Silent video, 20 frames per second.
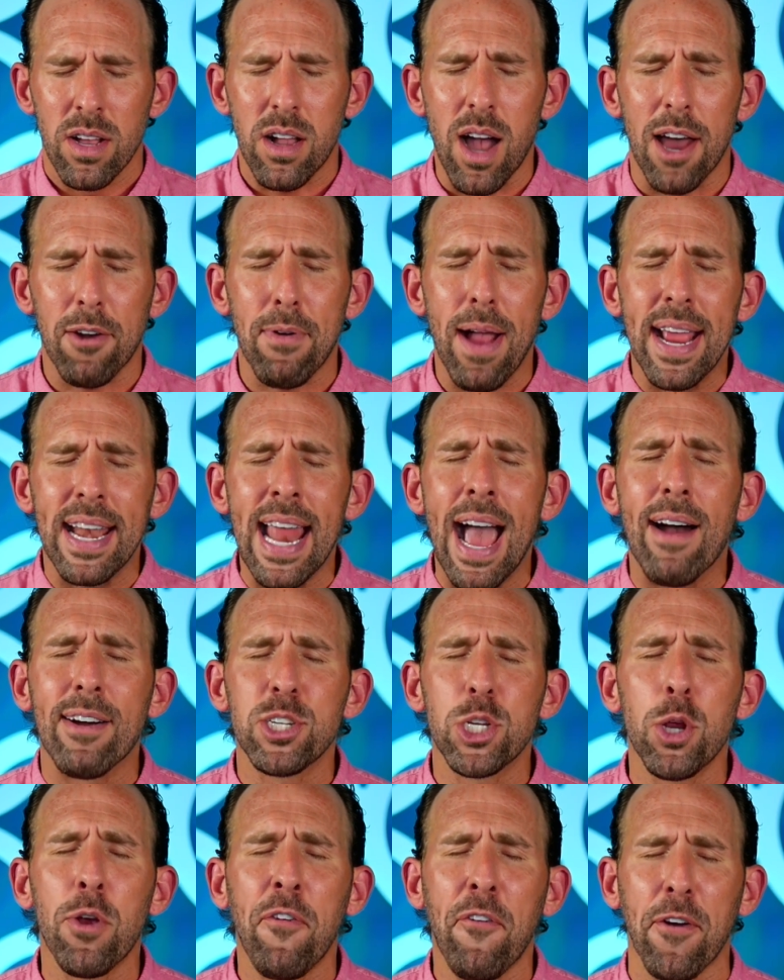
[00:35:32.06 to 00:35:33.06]
God, right now,
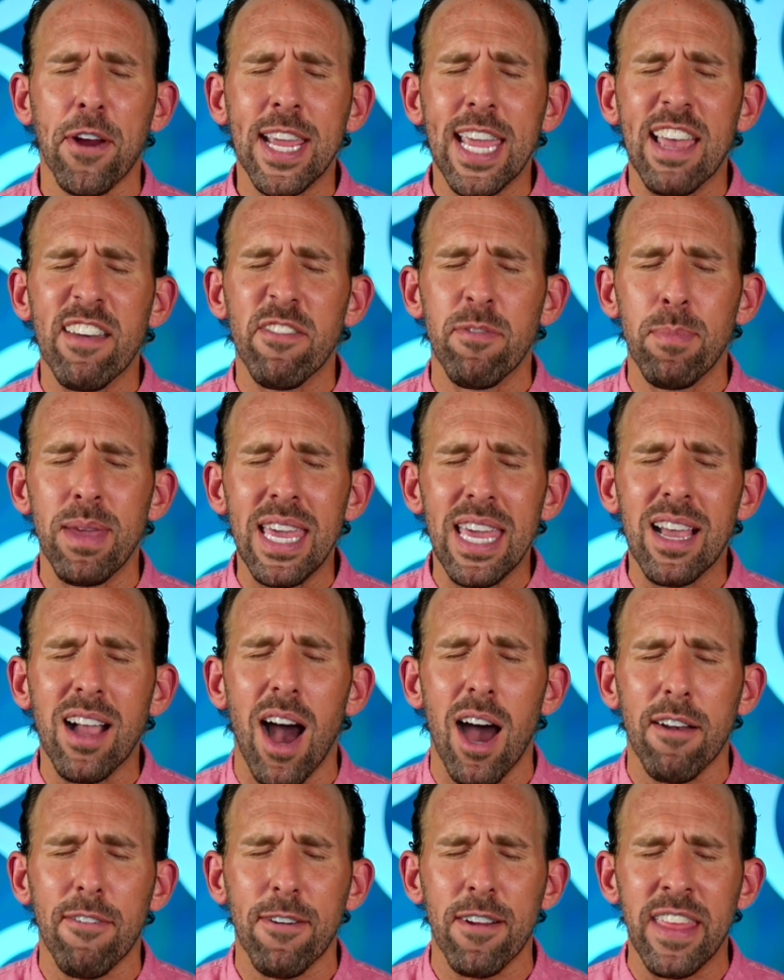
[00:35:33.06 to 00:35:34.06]
as you forgive me,
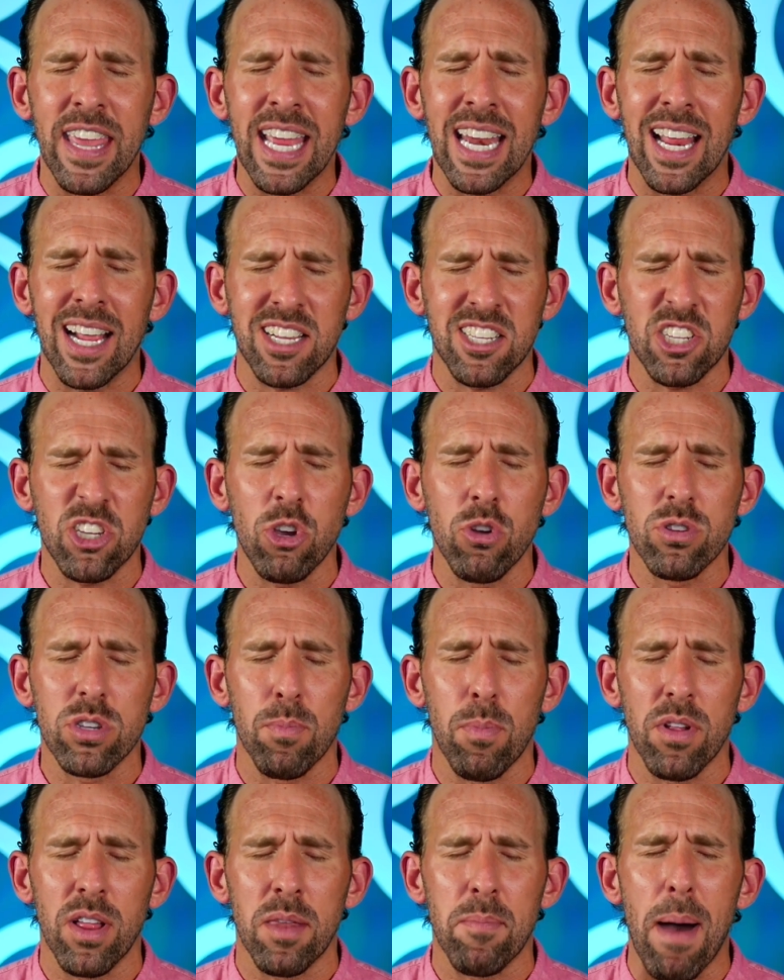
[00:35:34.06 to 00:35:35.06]
God, for the
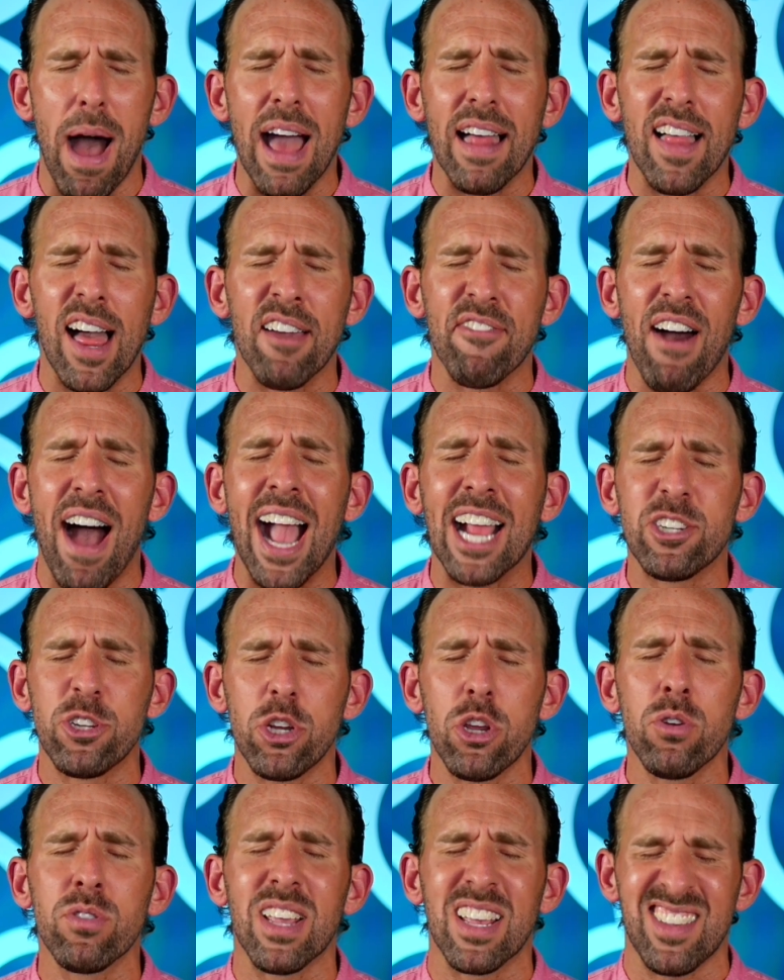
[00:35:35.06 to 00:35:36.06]
inexcusable in my life, I
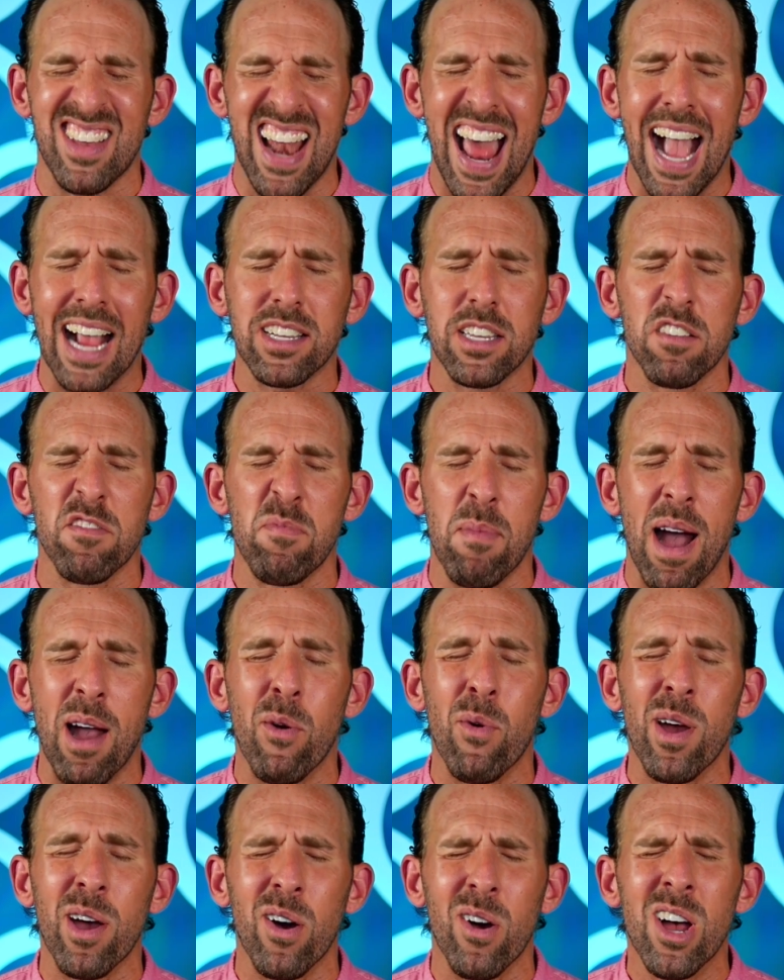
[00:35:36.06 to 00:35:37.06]
choose as an act of my
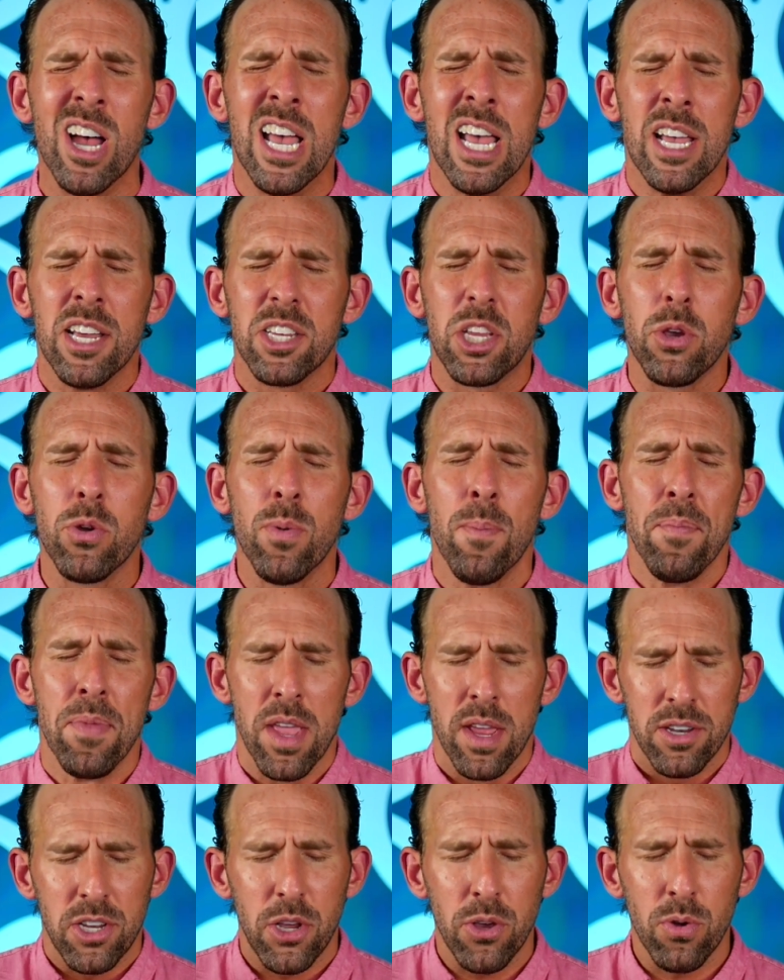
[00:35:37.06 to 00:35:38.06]
will to,
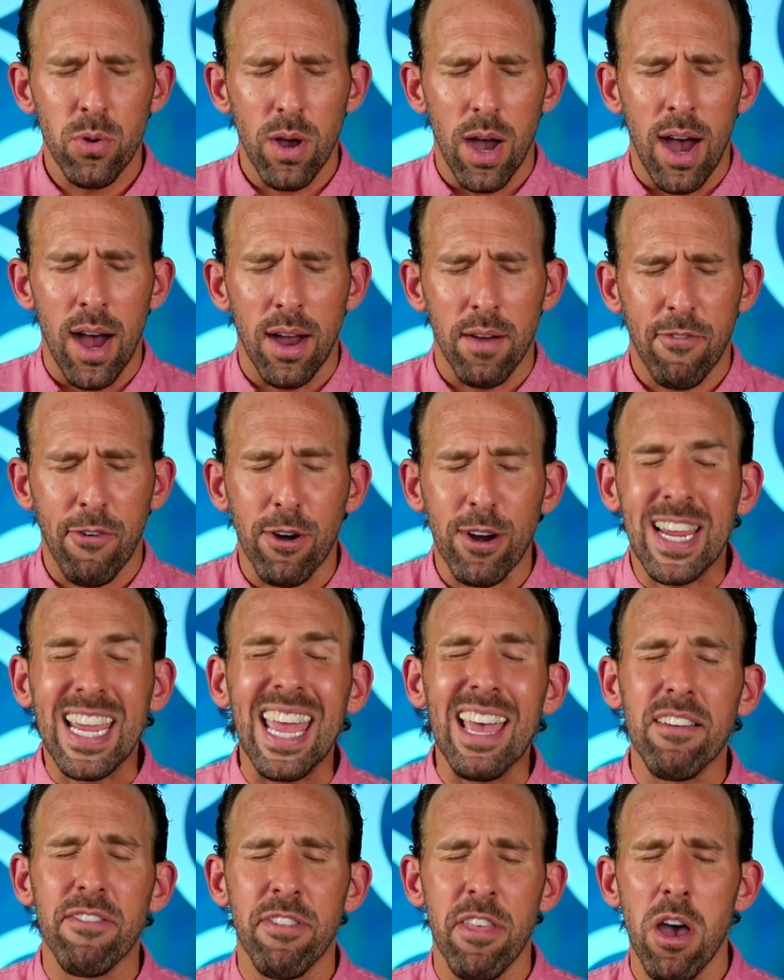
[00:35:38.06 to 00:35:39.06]
to uh,
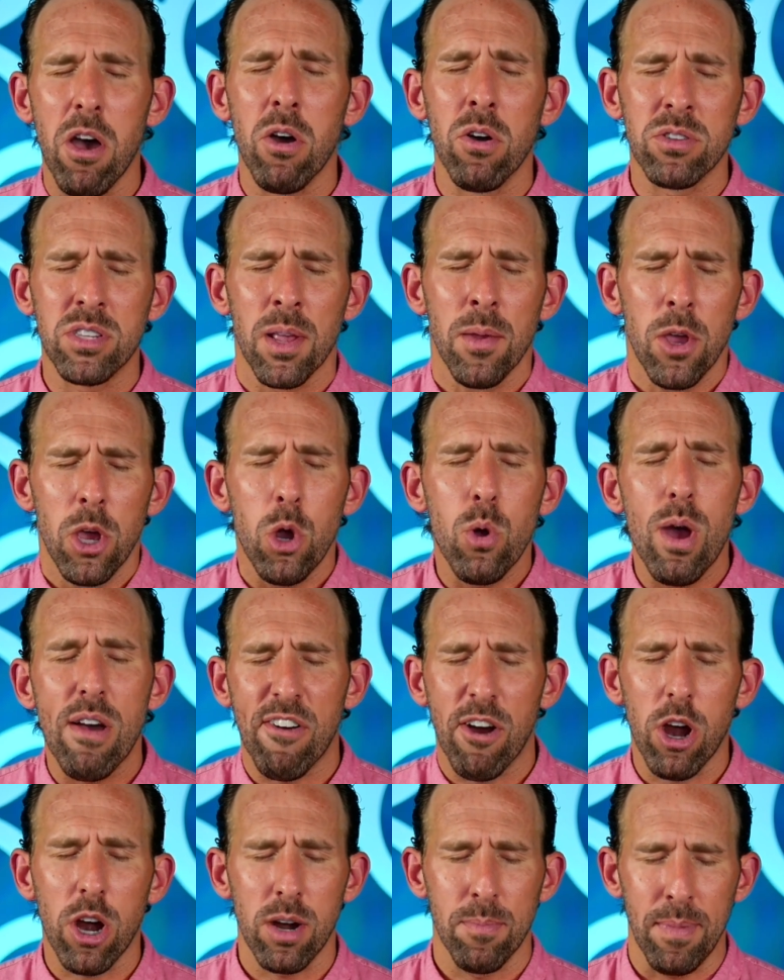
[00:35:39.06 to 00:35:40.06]
forgive those those who
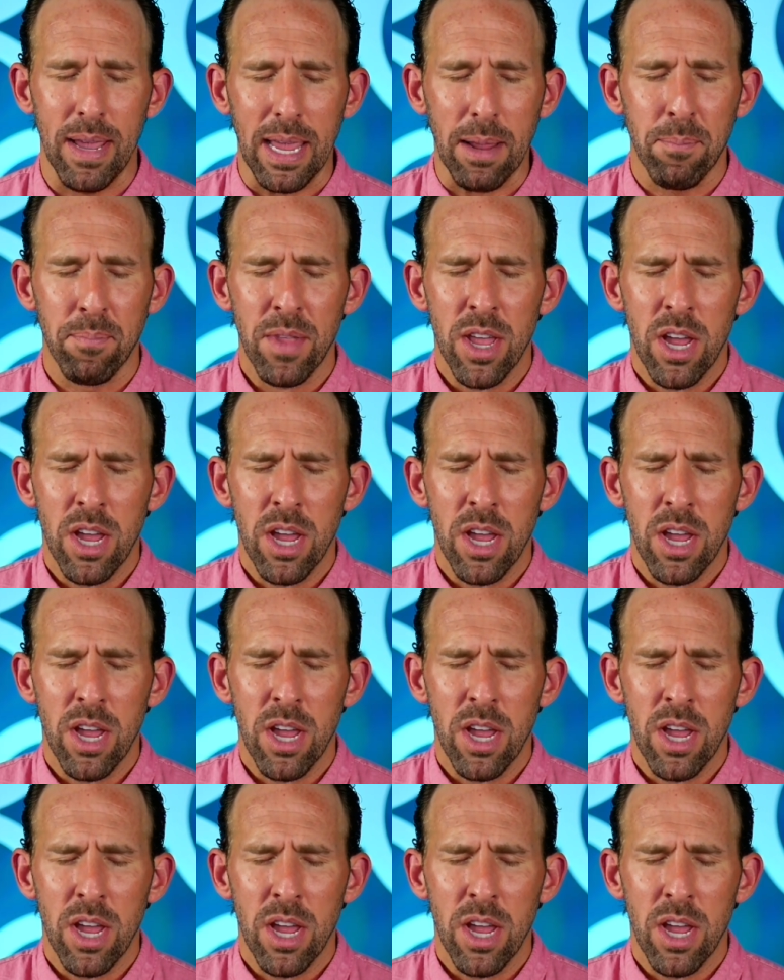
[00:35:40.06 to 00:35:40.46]
have hurt me.